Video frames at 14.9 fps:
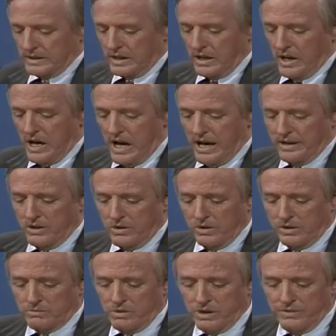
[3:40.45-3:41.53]
Uh, I note
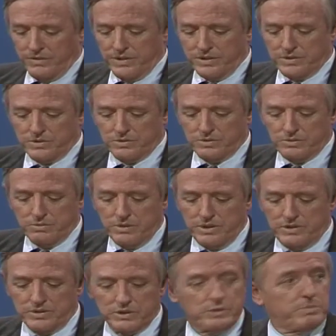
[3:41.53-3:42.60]
in one of his
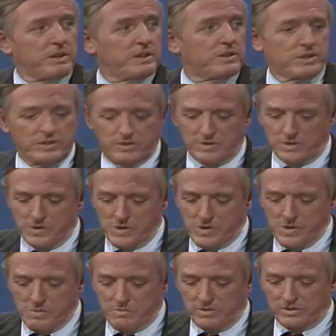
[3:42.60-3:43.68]
recent speeches,
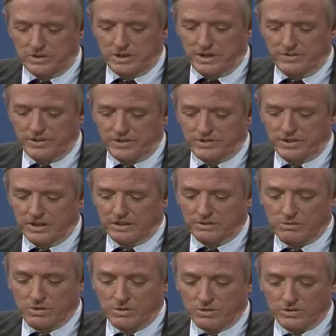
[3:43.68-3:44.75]
Mr. Duffey said,
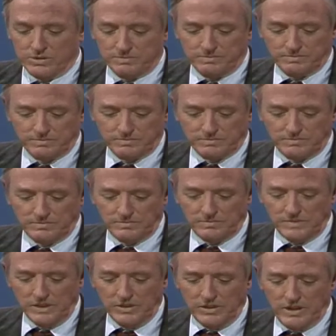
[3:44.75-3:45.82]
quote,
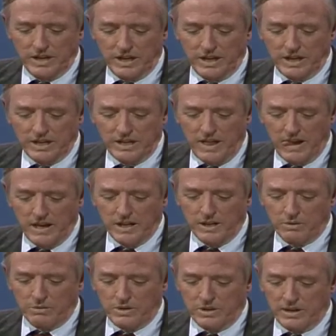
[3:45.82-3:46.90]
Today,
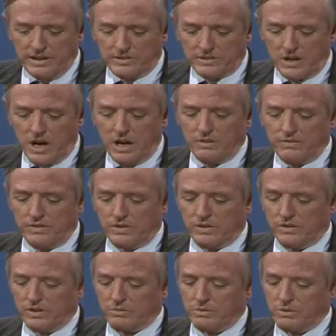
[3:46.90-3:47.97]
we are less
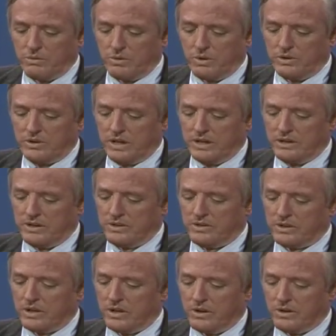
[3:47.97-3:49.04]
confident than we were 10 years
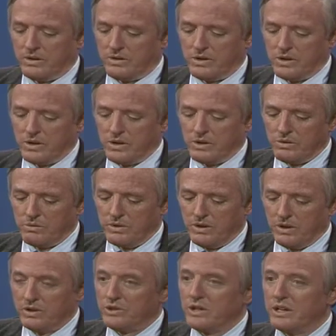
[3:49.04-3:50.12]
ago. We
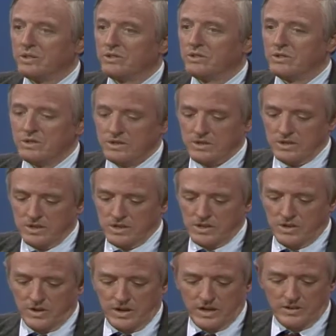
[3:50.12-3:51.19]
are chastened,
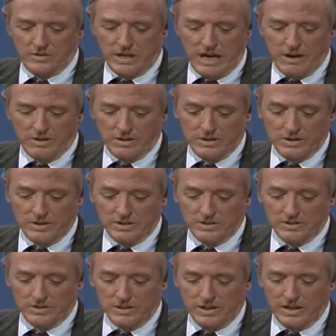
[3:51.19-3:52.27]
less arrogant,
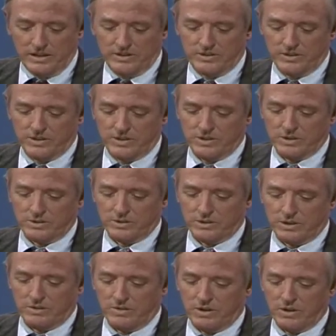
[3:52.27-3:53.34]
less sure
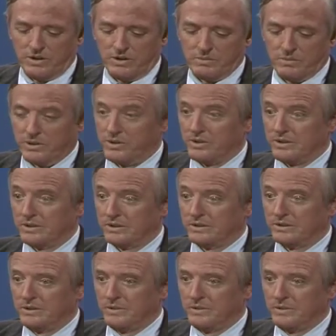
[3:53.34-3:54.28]
of our mission.